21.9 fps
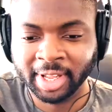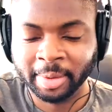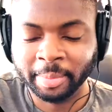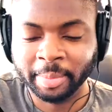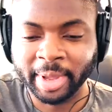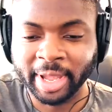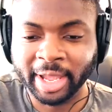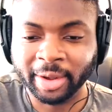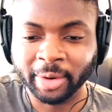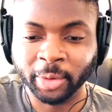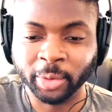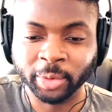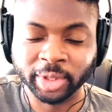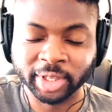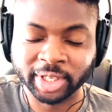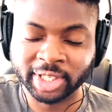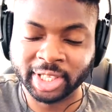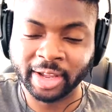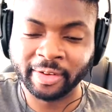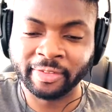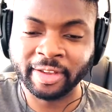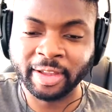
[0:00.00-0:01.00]
Mate, all the
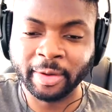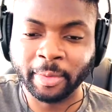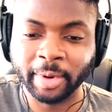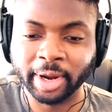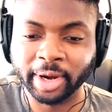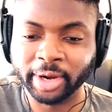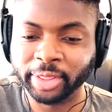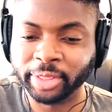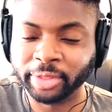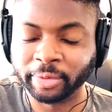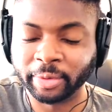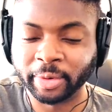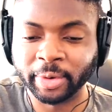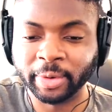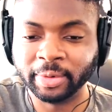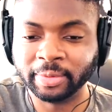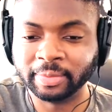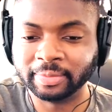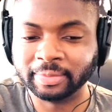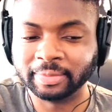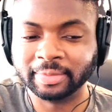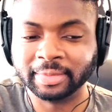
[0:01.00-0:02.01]
stuff he went
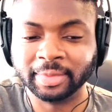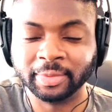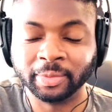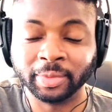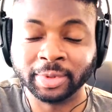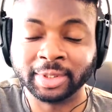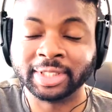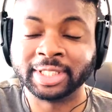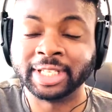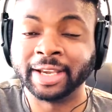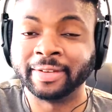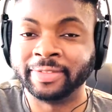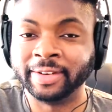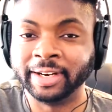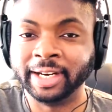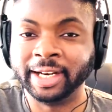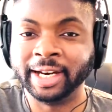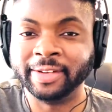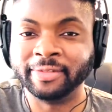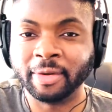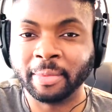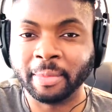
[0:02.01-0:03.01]
through would definitely
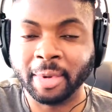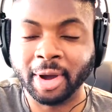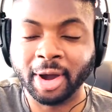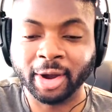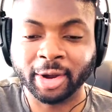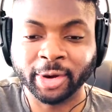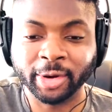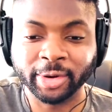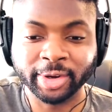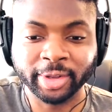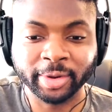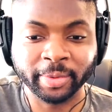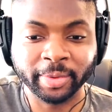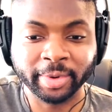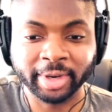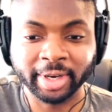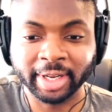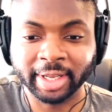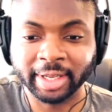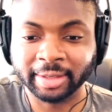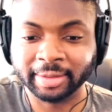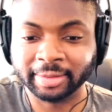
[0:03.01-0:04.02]
leave a mark on you,
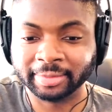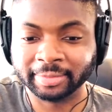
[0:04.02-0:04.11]
wouldn't it?